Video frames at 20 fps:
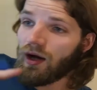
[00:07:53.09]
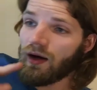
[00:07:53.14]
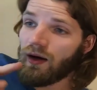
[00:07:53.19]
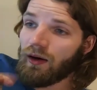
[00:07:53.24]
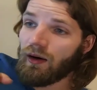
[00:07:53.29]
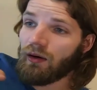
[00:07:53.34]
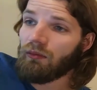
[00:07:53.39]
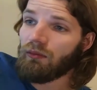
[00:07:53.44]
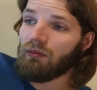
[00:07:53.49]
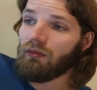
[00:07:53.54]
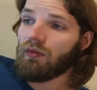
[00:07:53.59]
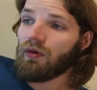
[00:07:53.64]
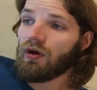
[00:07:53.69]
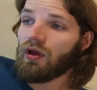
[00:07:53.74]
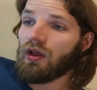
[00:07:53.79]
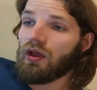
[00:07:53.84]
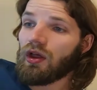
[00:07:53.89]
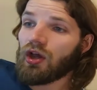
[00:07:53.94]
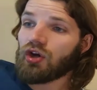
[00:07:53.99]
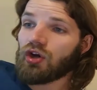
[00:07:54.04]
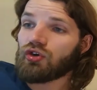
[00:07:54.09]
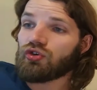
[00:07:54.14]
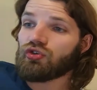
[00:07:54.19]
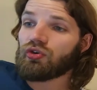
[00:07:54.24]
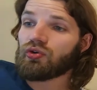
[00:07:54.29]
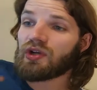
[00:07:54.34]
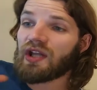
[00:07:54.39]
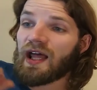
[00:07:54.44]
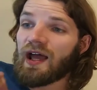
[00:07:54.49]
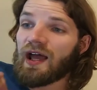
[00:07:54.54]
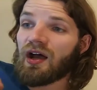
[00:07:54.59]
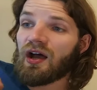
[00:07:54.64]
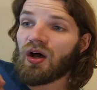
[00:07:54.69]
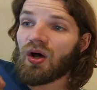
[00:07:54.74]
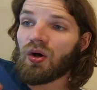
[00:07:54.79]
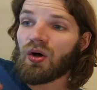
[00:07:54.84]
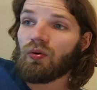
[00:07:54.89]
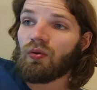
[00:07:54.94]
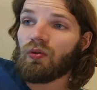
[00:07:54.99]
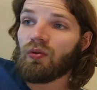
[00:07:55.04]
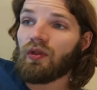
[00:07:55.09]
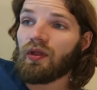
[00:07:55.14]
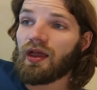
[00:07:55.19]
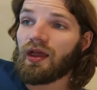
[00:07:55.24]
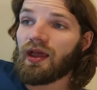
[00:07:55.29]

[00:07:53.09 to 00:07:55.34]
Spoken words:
So now